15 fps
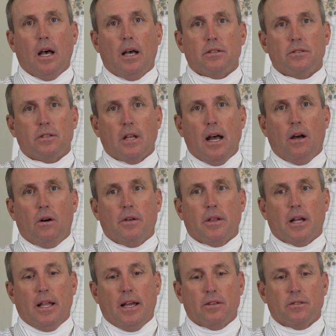style of the
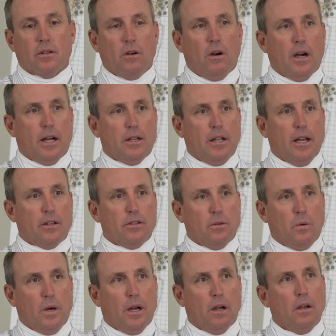classic architecture
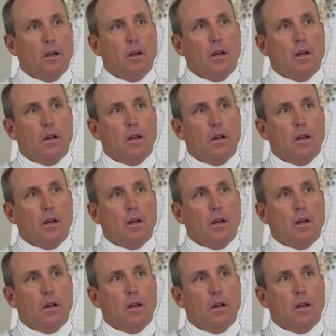where